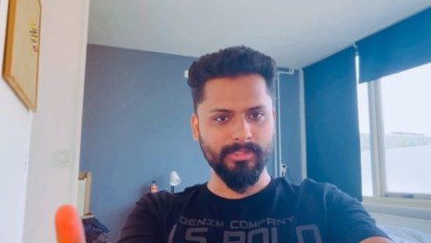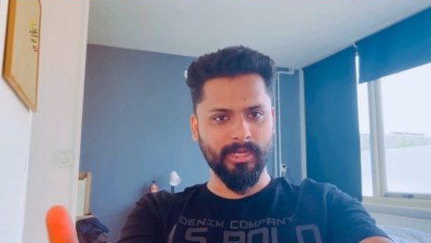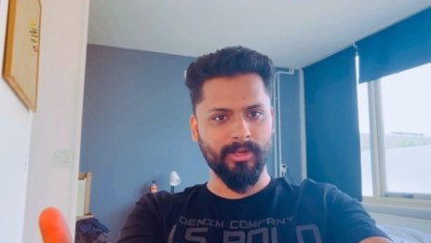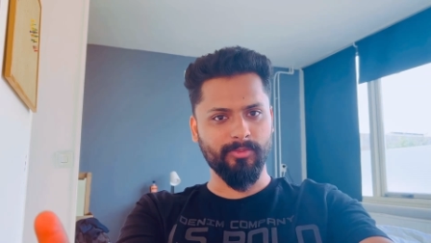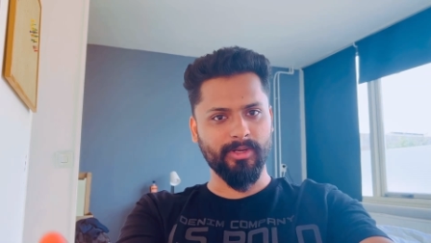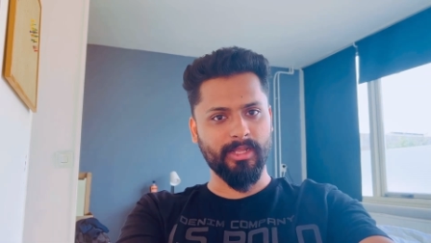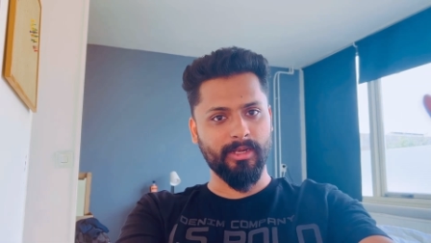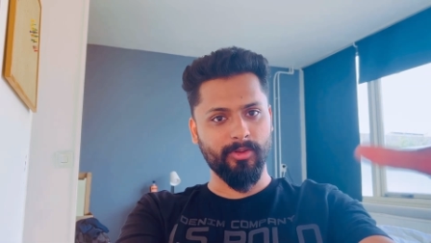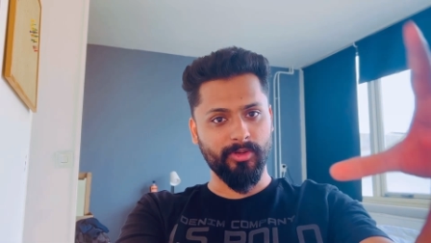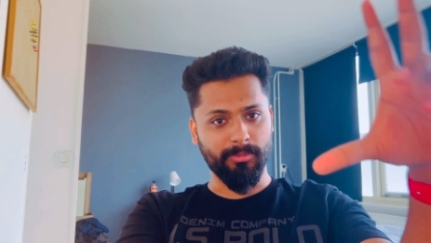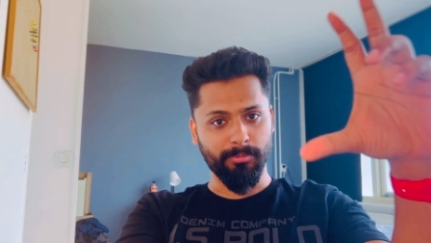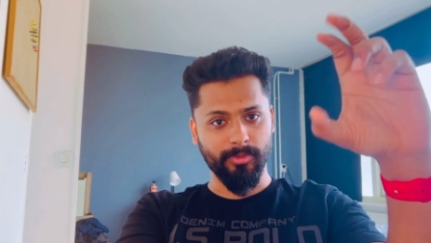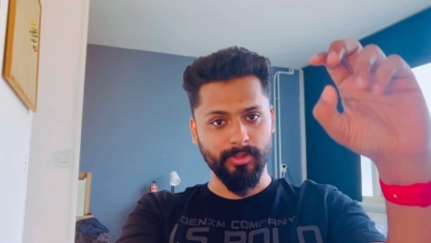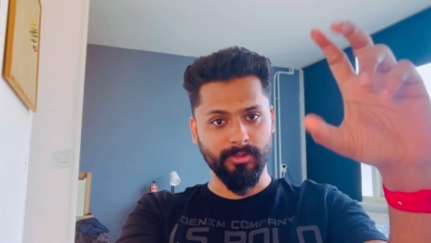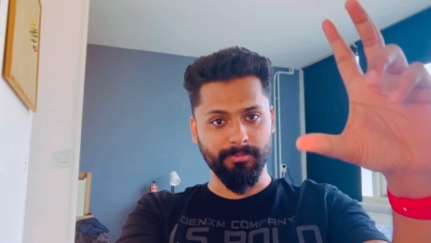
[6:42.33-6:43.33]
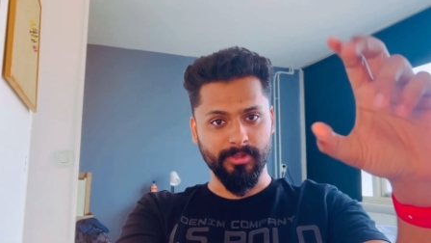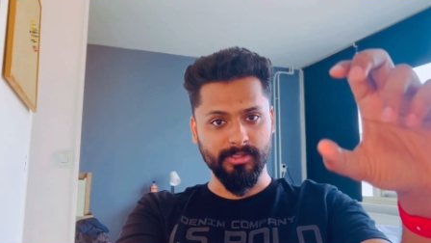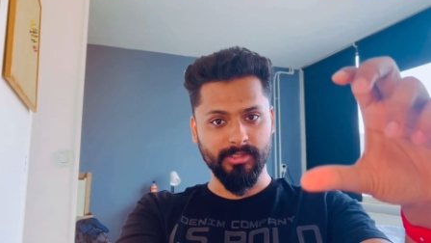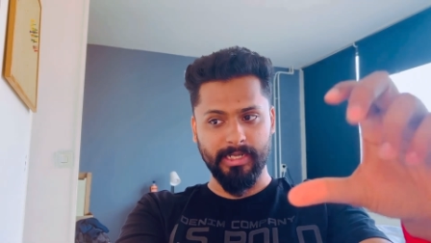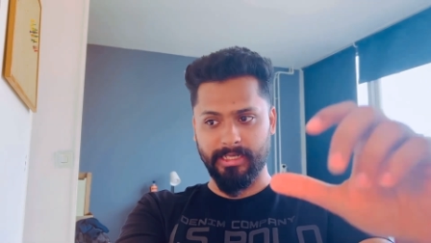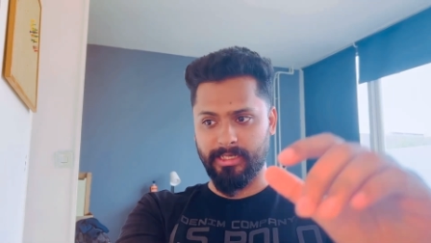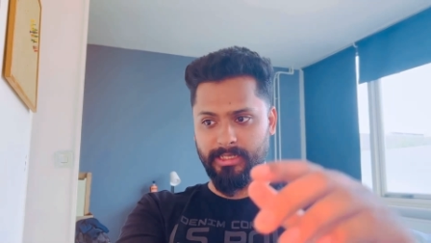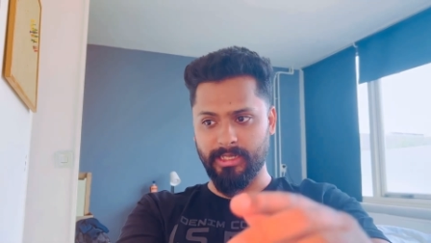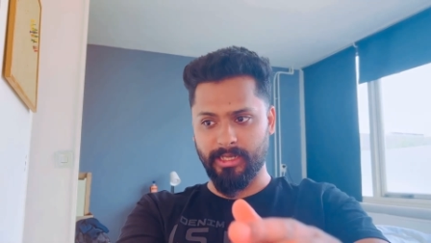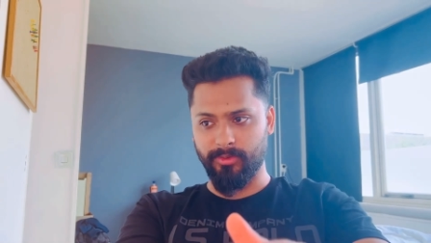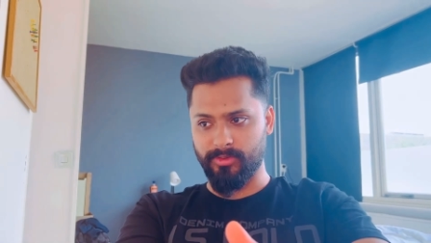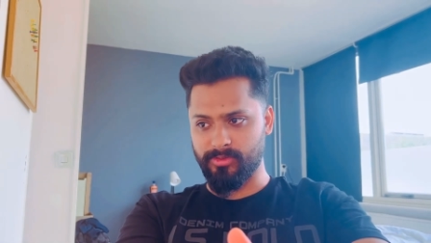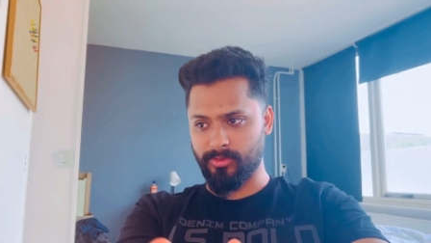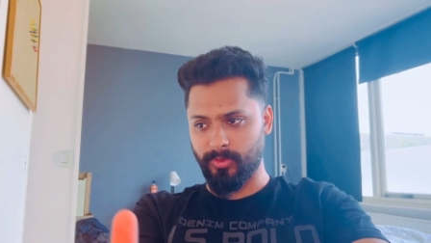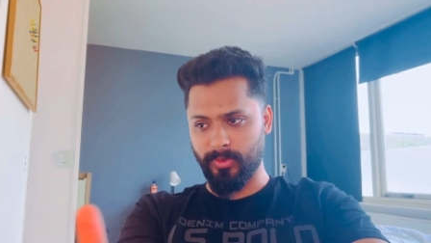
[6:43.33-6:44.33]
another important person, I
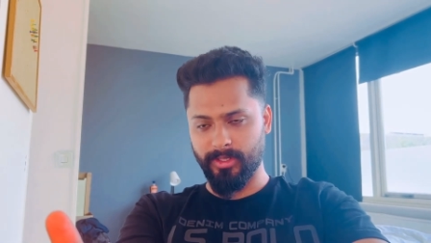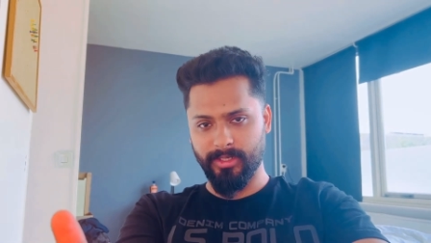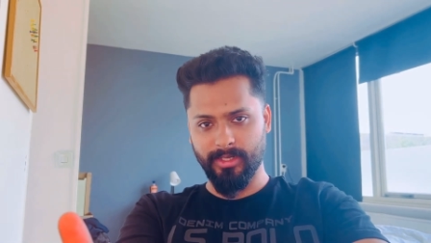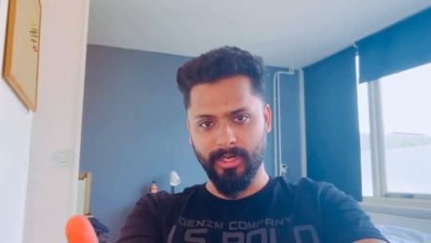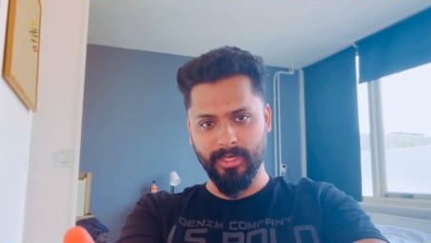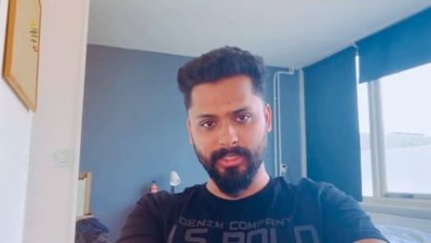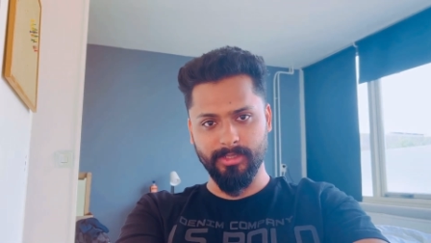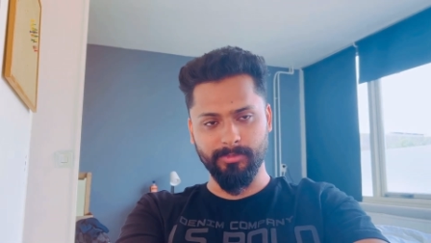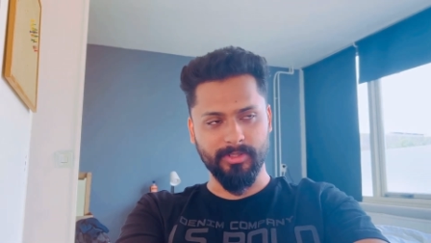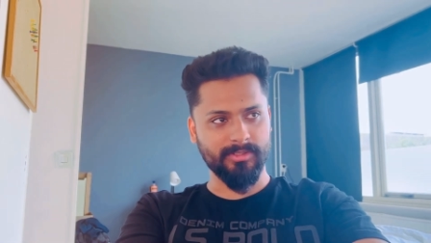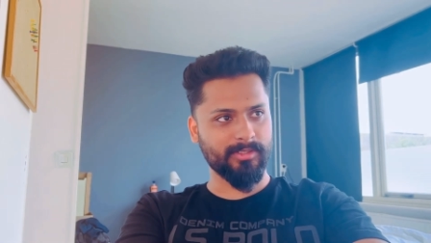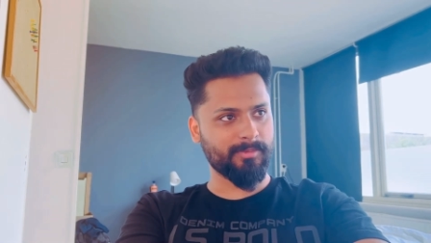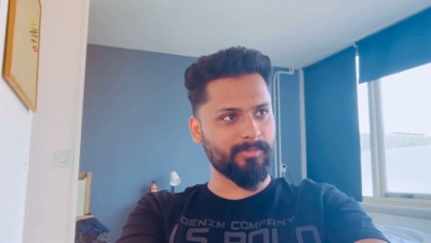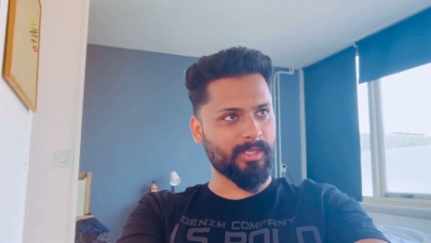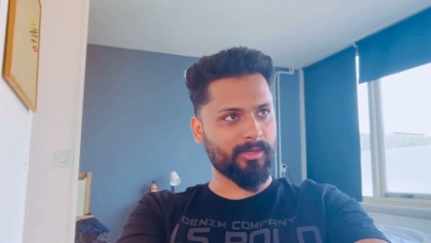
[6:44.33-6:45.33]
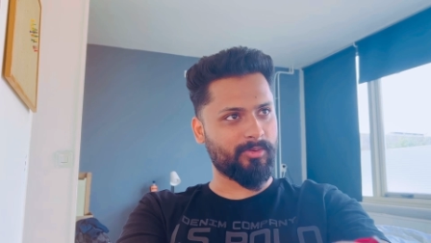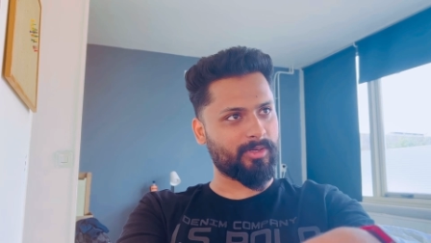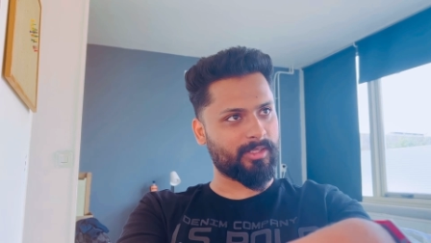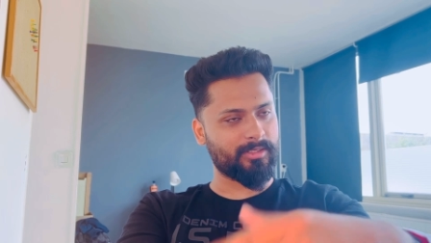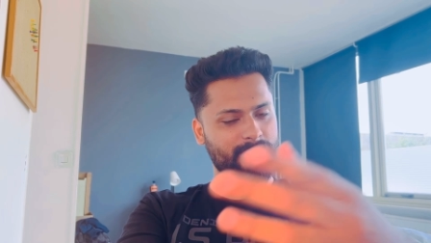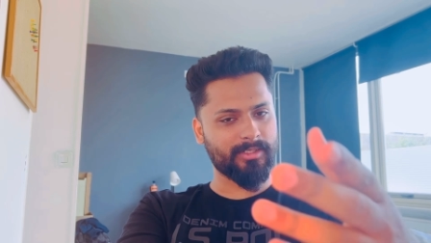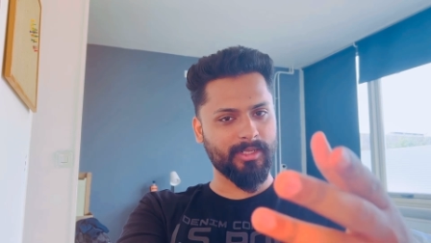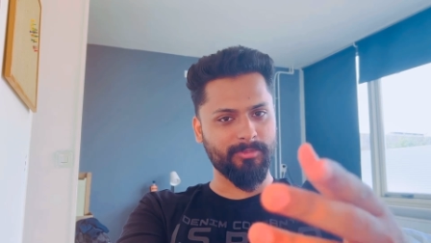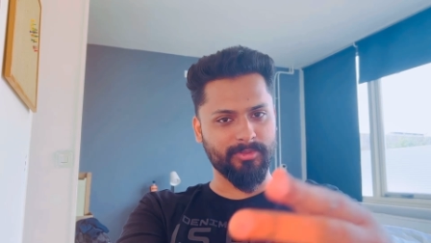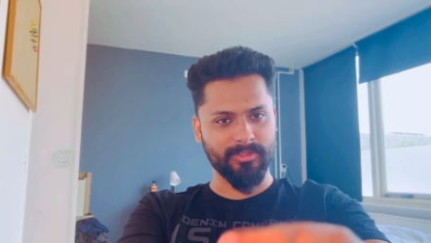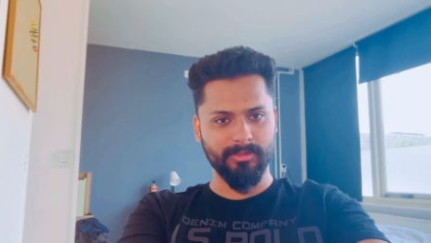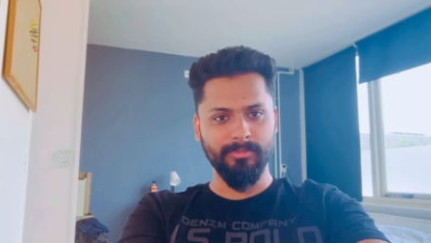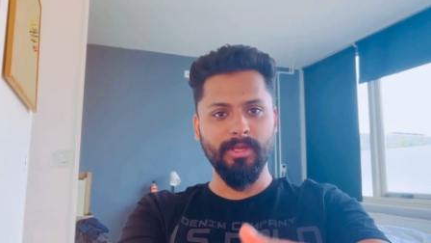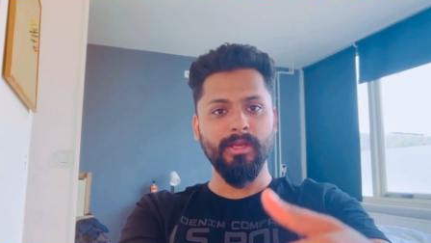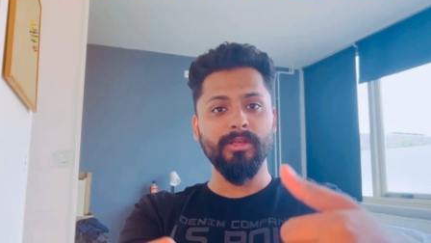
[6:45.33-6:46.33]
can story tell other personum, other tell
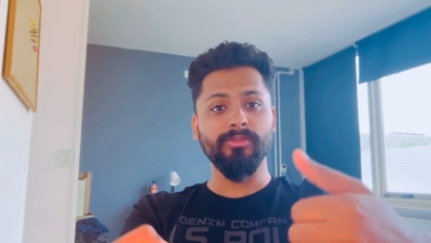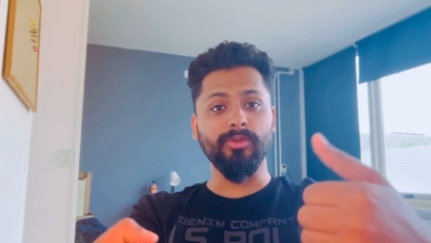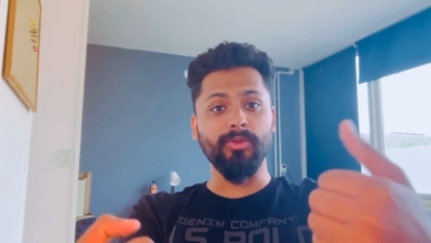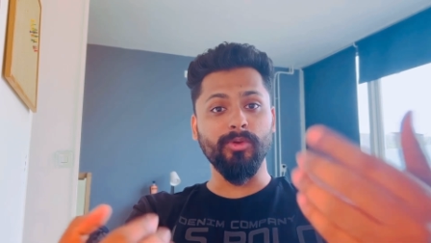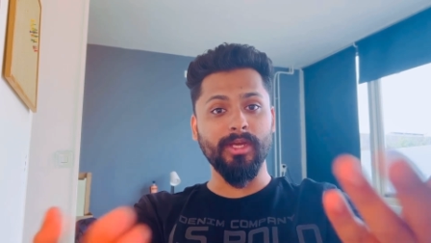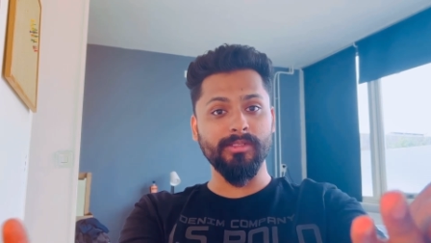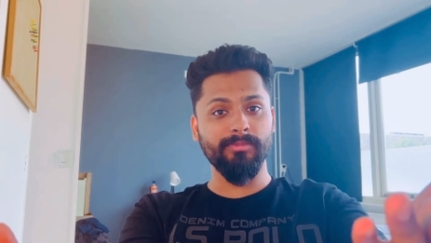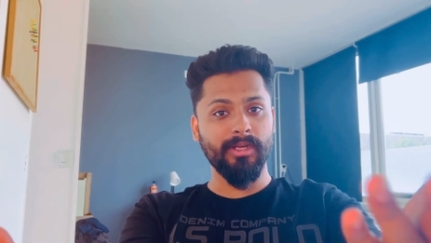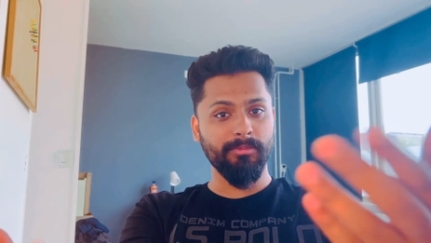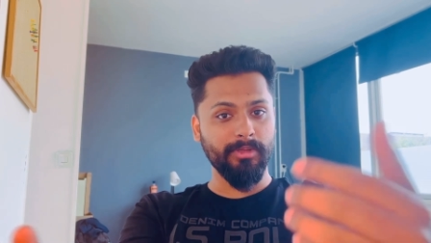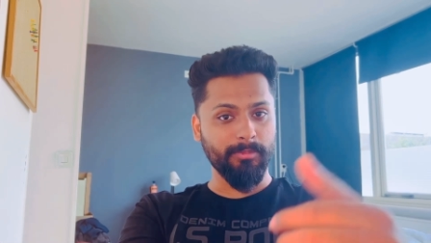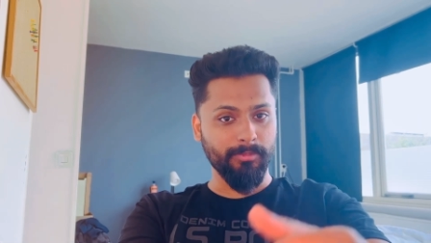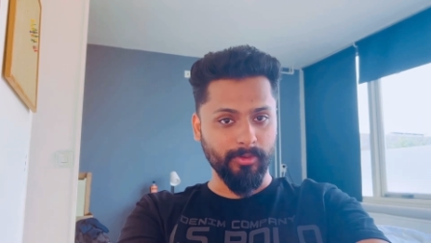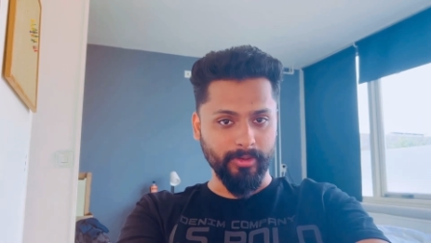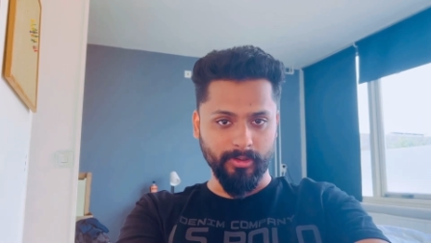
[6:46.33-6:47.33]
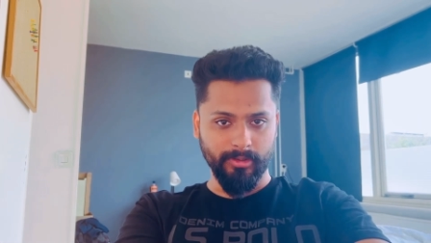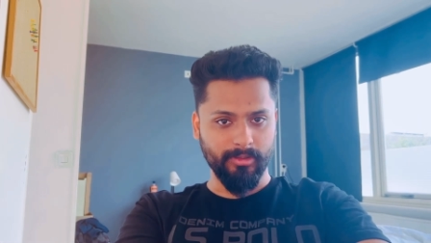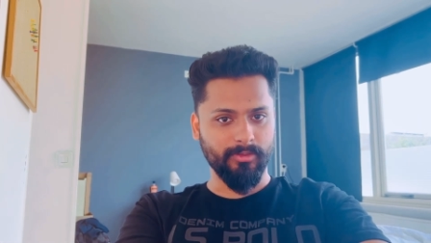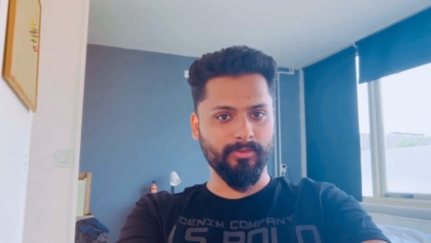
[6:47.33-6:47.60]
personum. So, you guys made me important.